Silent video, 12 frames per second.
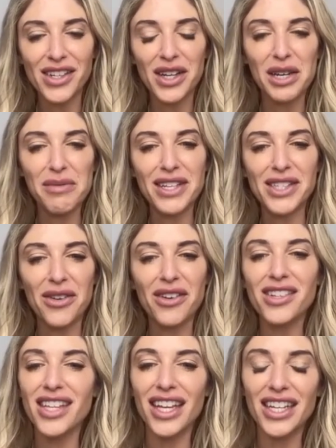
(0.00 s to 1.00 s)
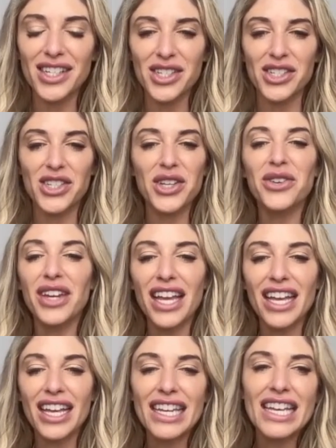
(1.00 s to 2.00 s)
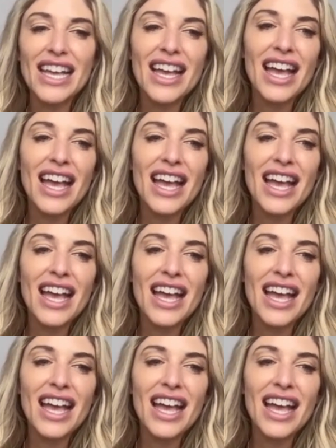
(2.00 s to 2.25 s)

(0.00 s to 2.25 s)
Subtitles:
They're going to be so excited to tune in.